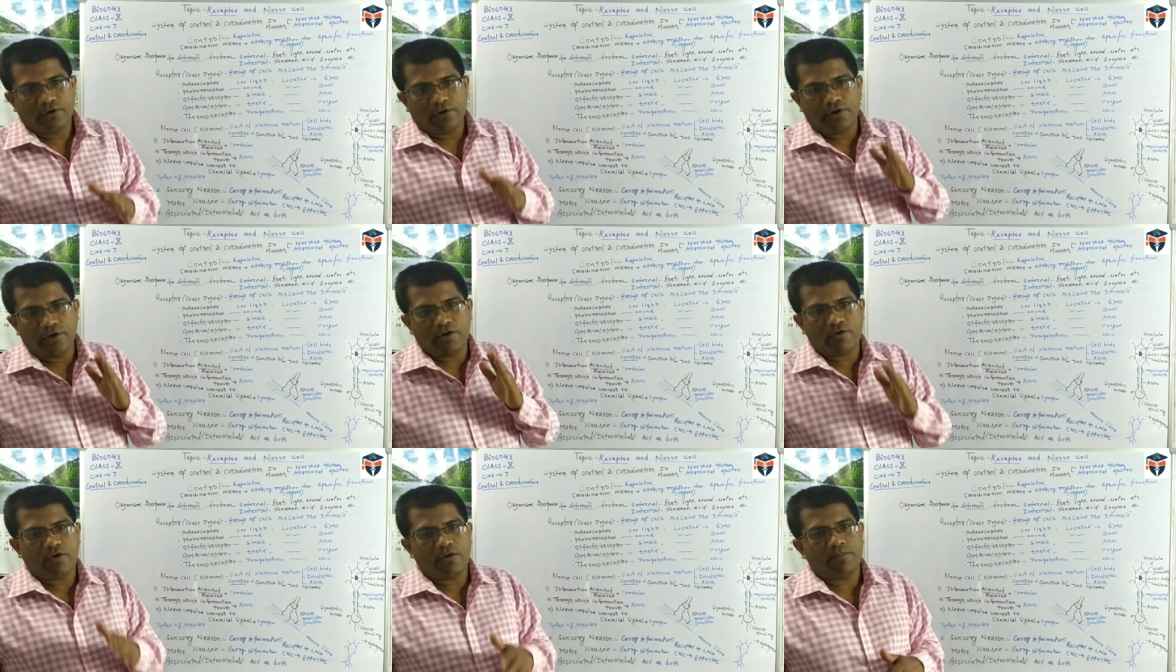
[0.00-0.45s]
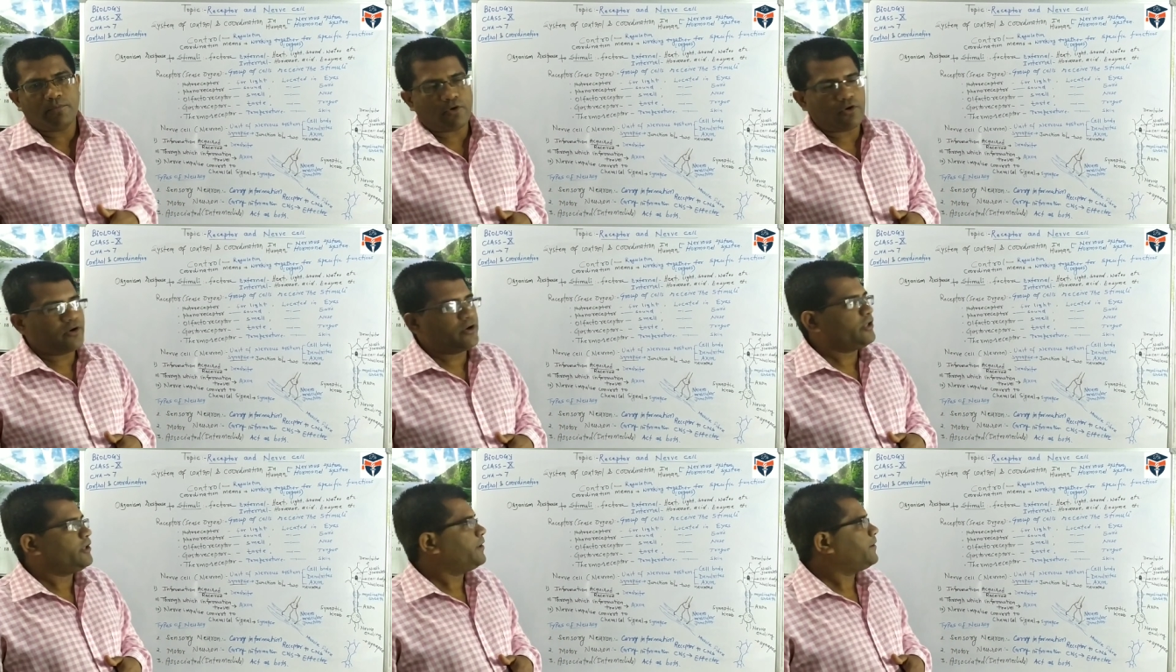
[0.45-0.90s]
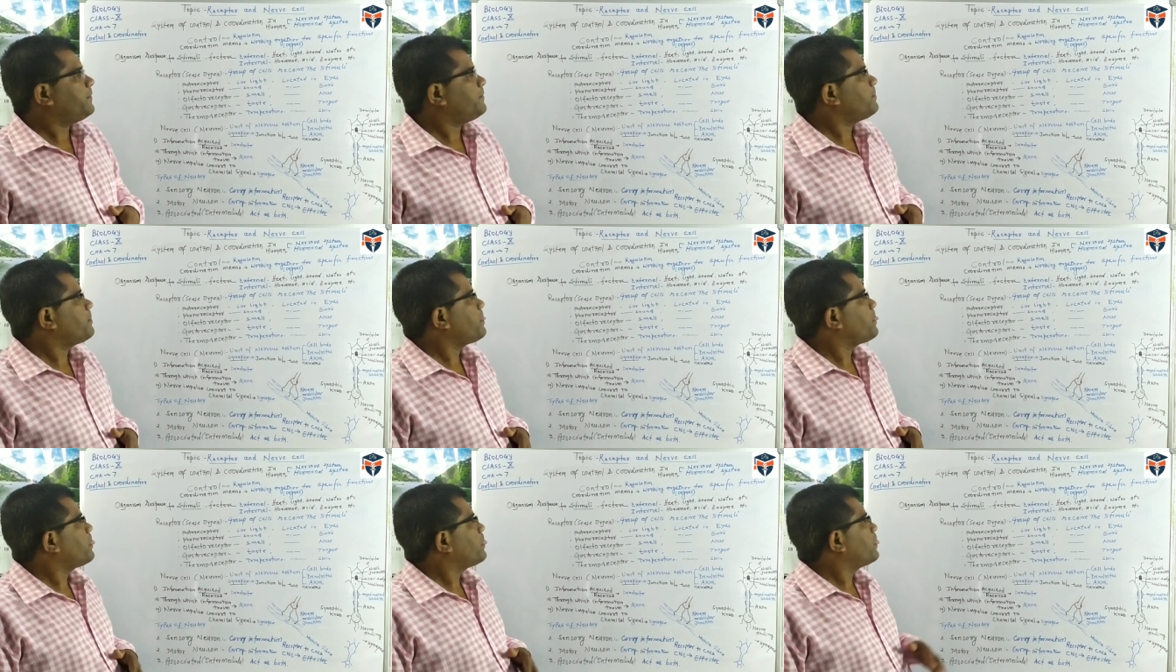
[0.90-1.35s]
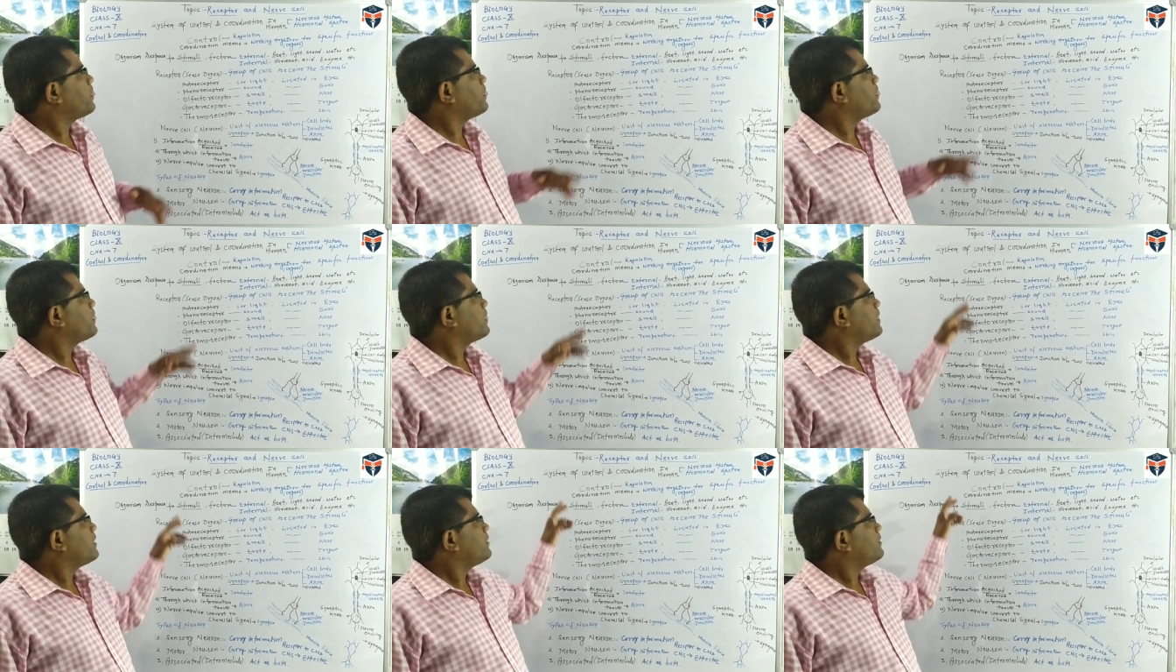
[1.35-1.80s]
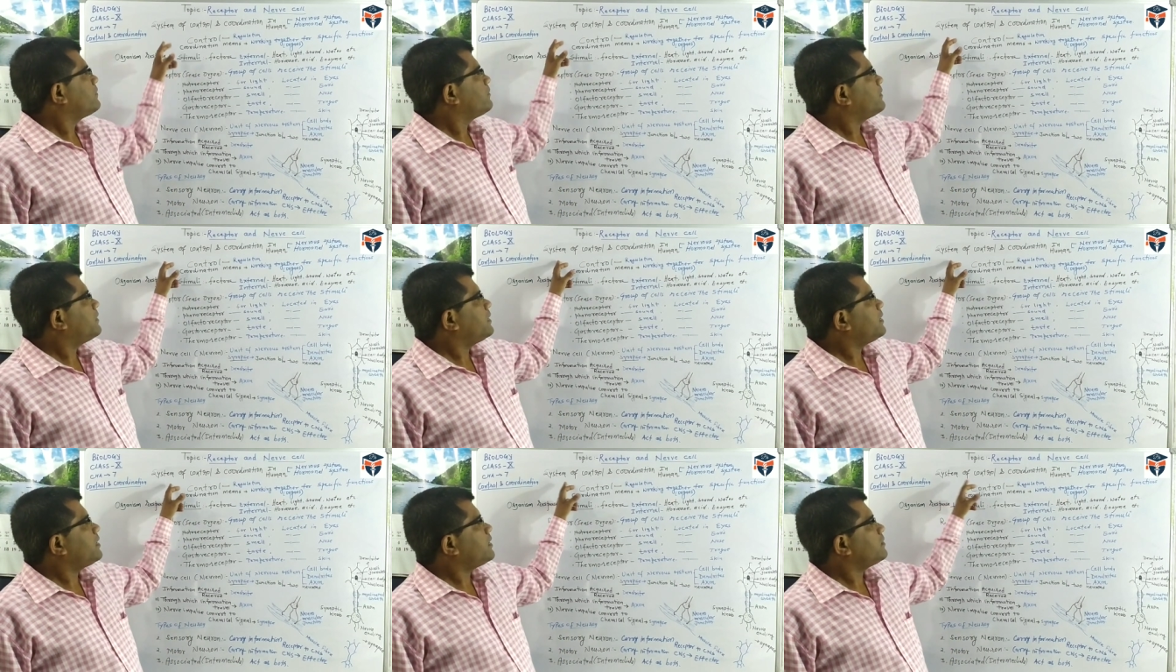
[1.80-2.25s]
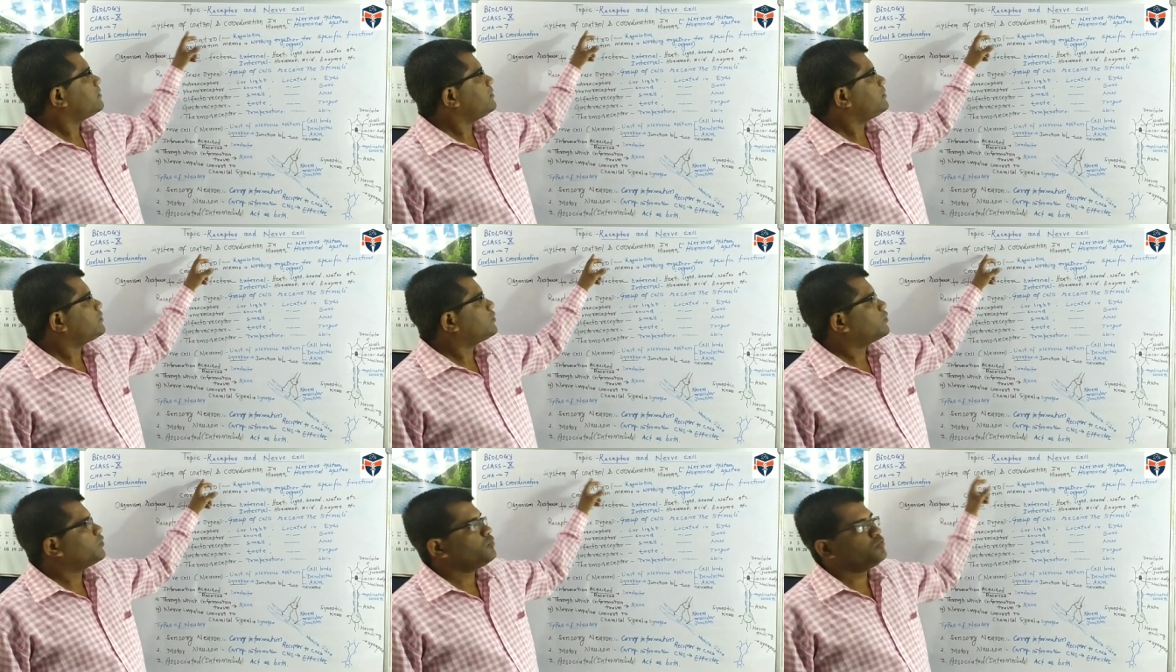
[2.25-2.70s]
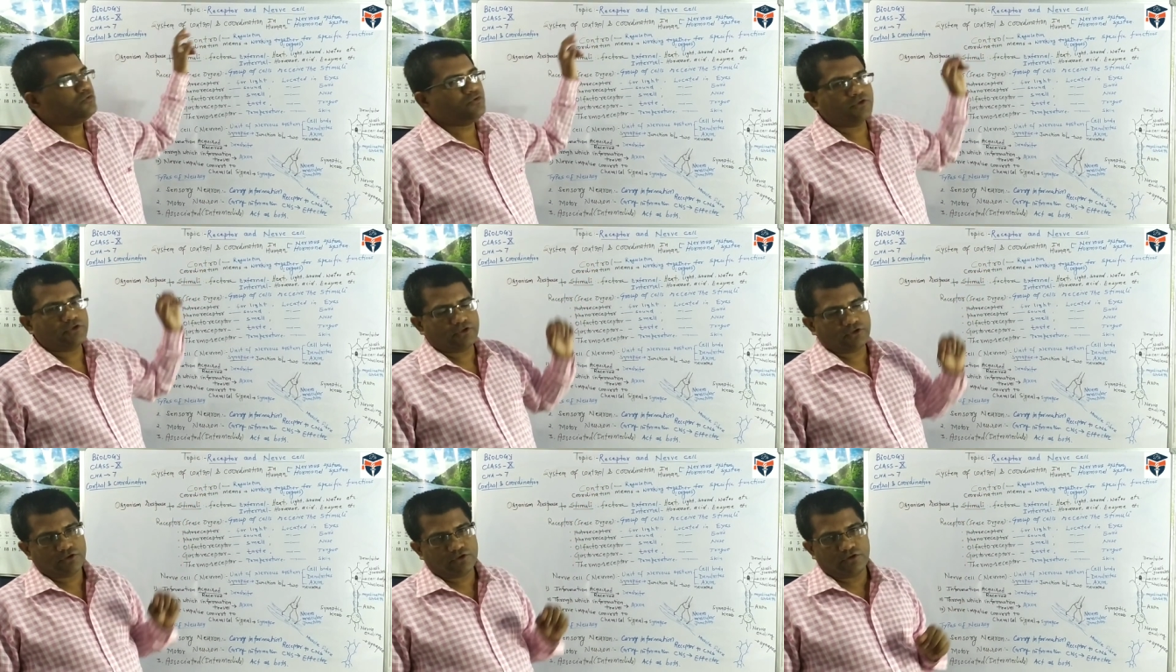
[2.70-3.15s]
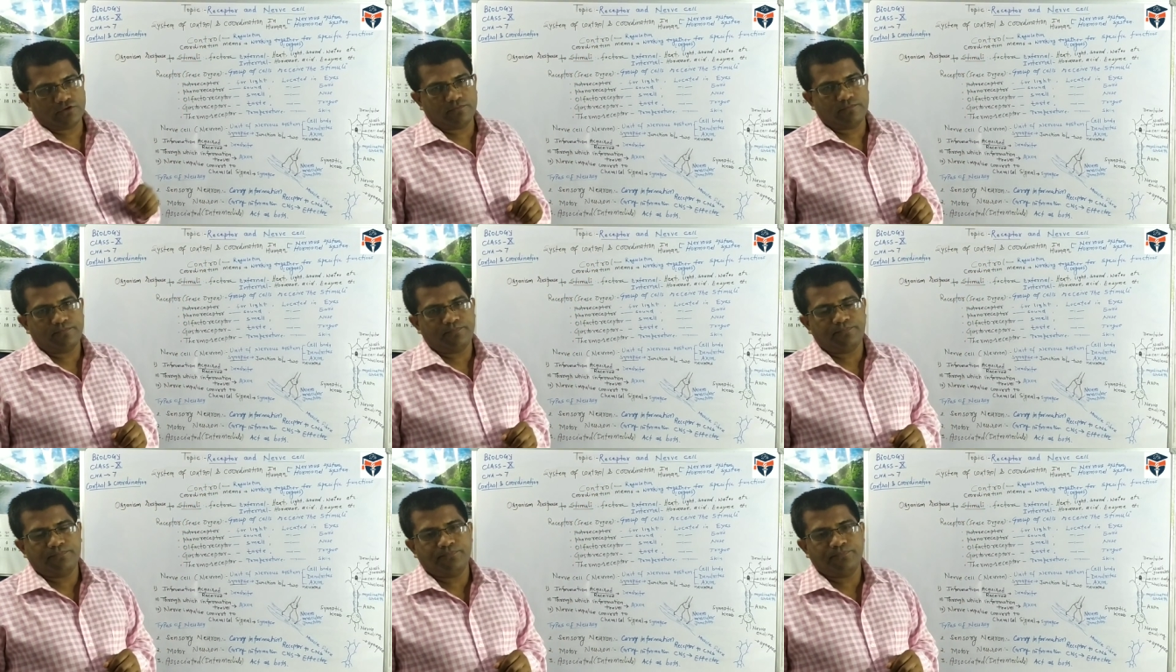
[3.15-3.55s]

in our body there are the two systems